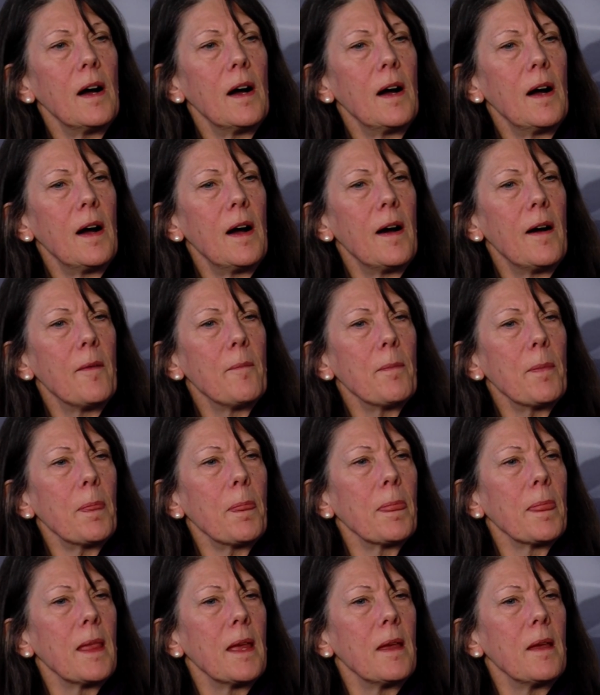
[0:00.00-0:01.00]

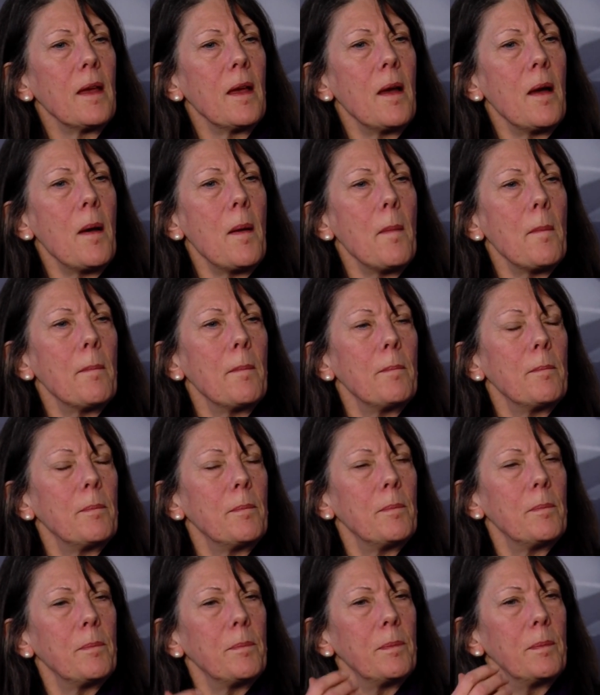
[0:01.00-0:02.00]
Um,
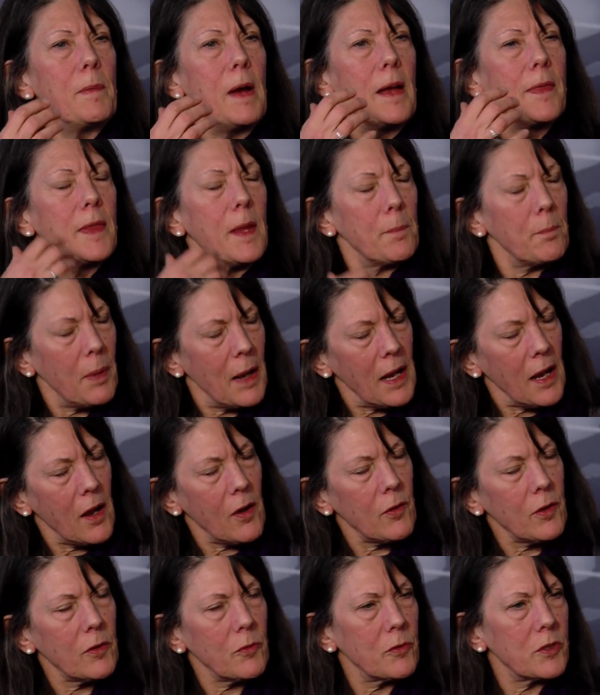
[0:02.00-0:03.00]
and that
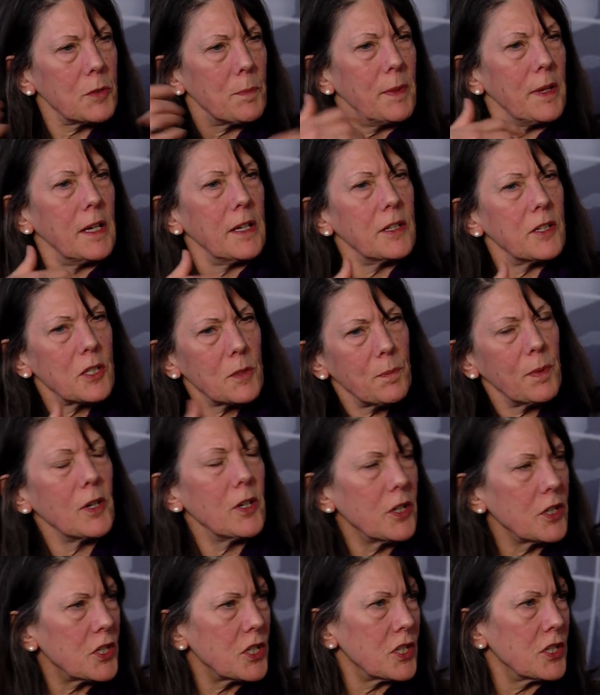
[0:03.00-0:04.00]
power was being
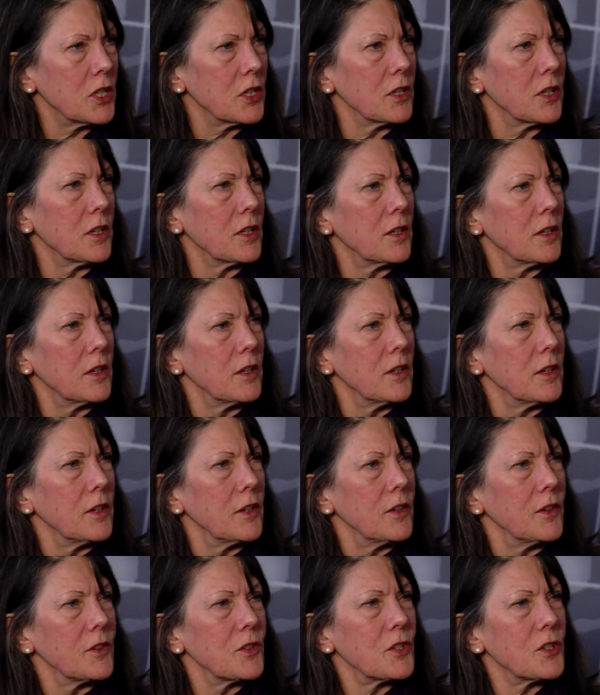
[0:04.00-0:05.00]
dispersed.
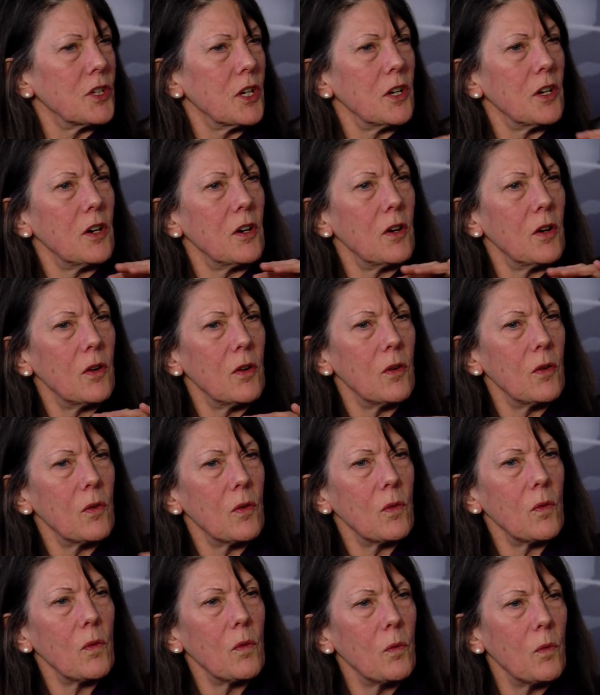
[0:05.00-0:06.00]

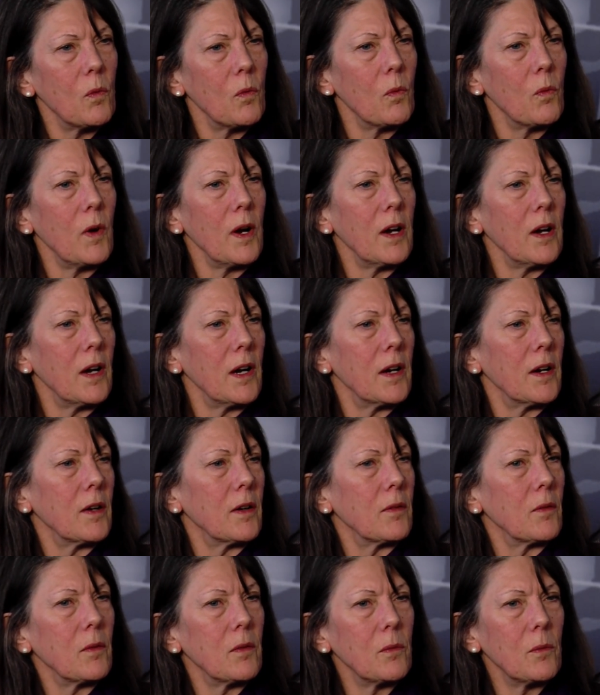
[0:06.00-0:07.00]
So,
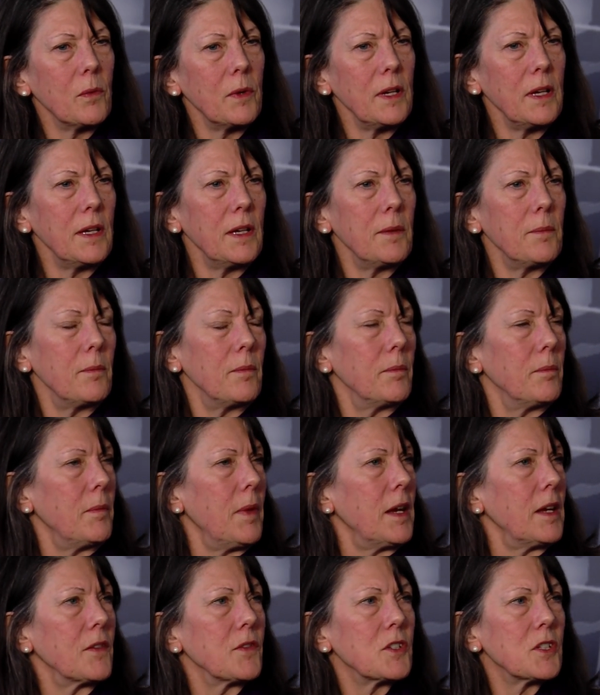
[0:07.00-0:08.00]
where we
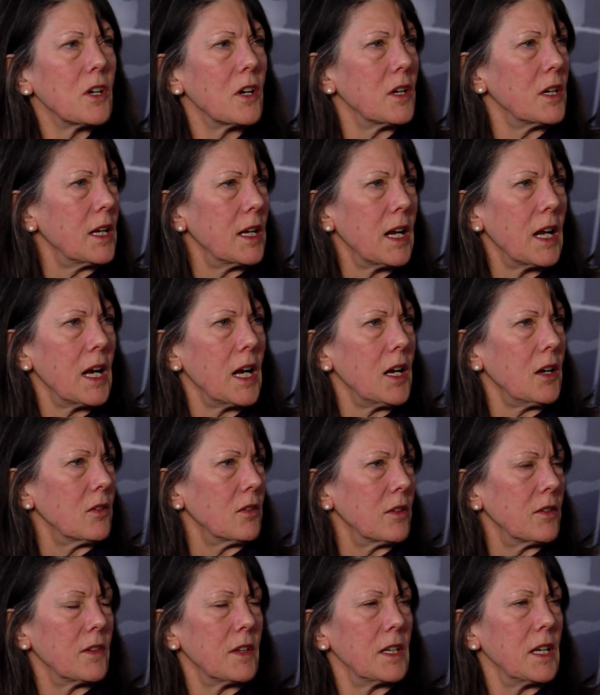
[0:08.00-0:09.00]
may have started
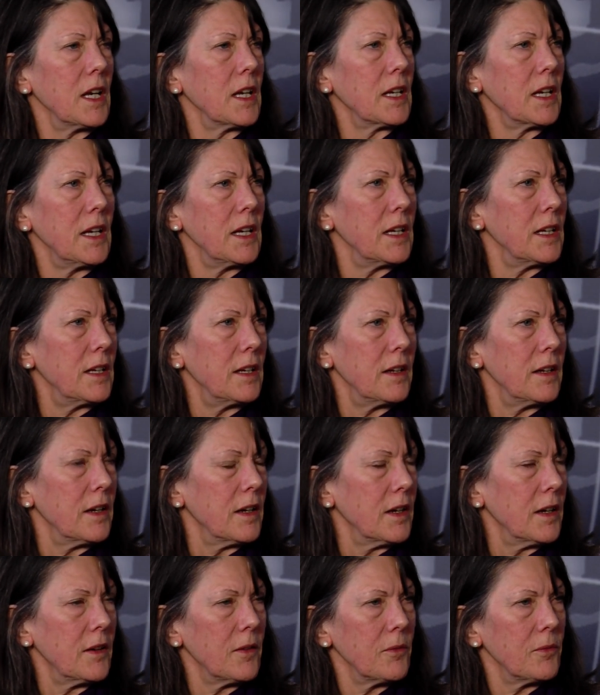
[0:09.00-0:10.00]
out the decade
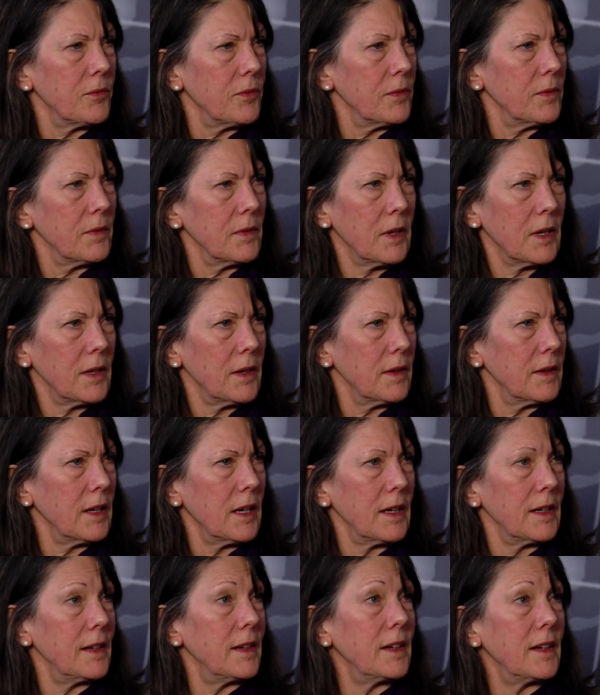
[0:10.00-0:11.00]
of uh,
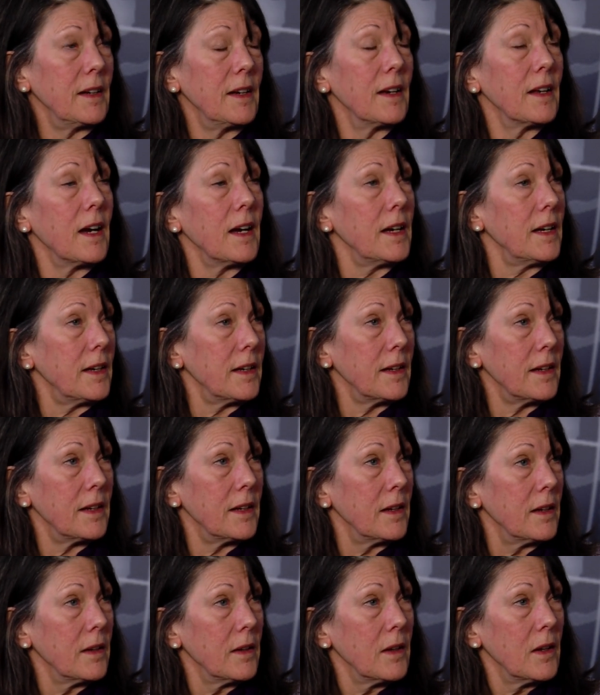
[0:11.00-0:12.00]

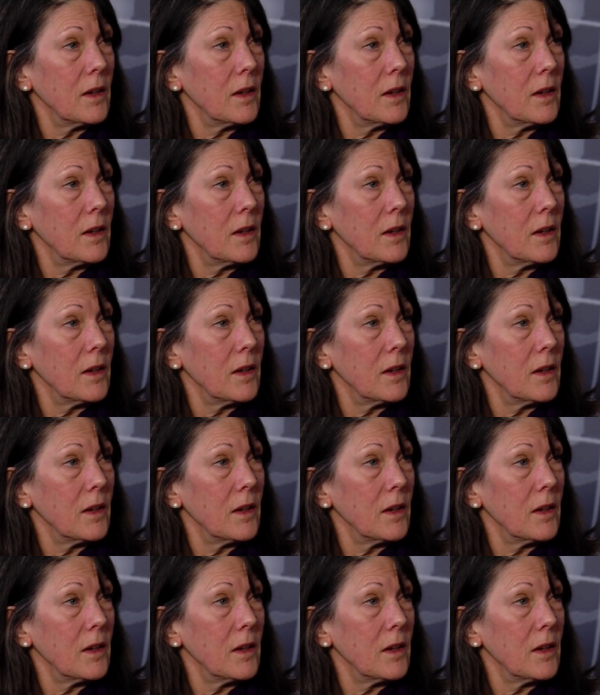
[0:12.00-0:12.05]
1990,